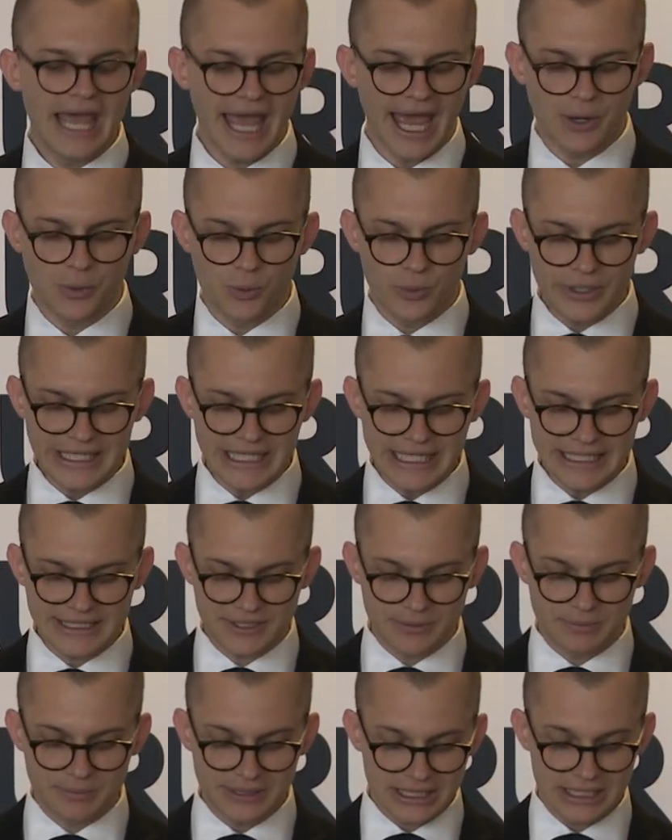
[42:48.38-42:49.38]
And we need
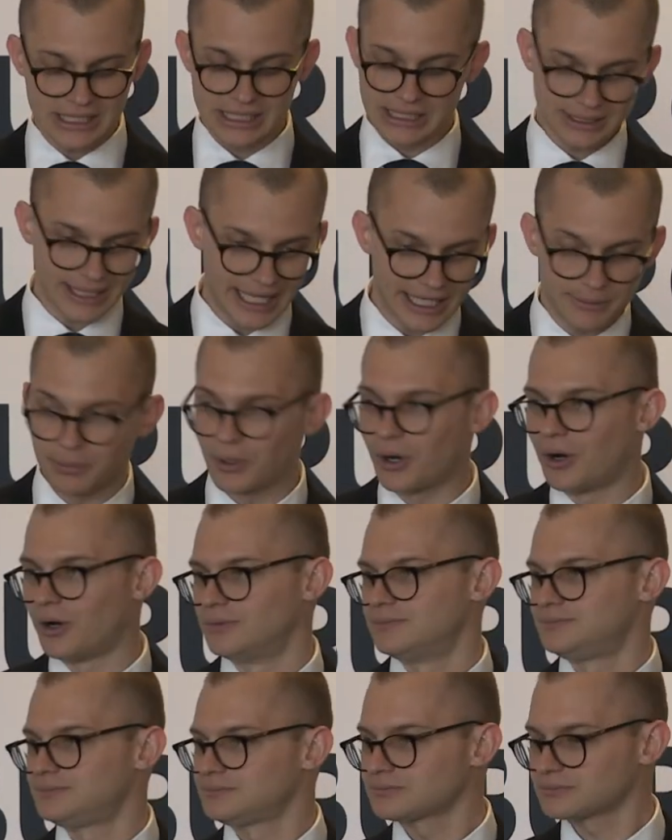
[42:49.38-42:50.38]
to be like
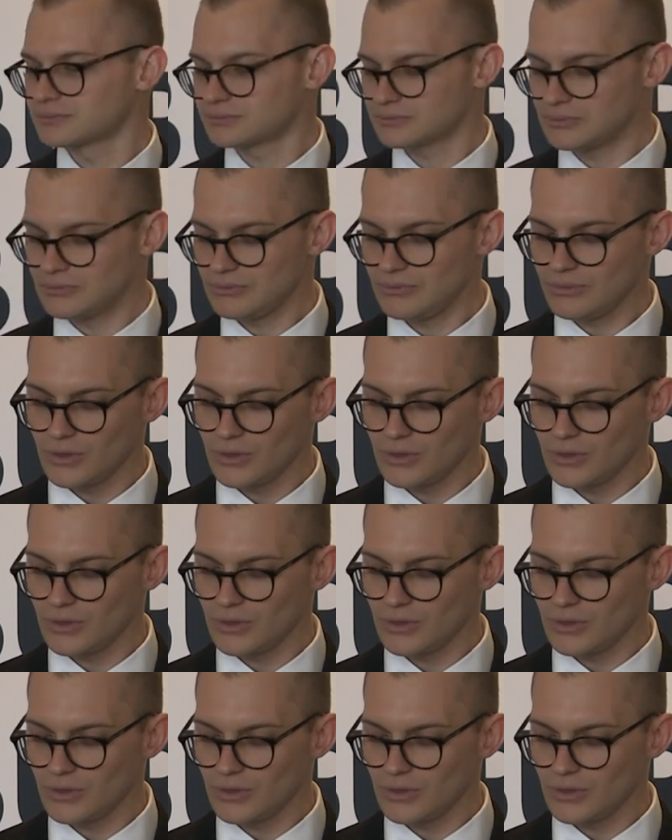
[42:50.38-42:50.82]
Paul. Yeah.